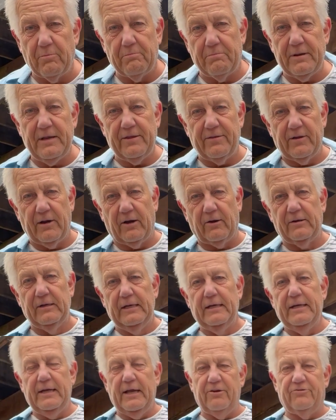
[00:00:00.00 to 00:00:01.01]
be there.
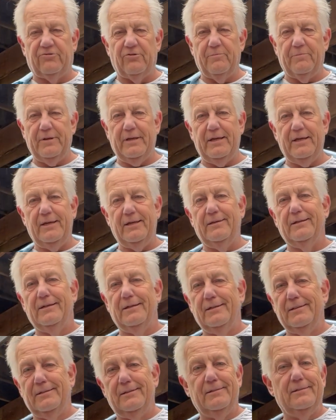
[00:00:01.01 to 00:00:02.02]
It should be,
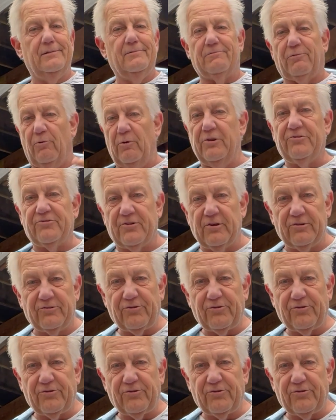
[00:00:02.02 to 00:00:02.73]
for instance,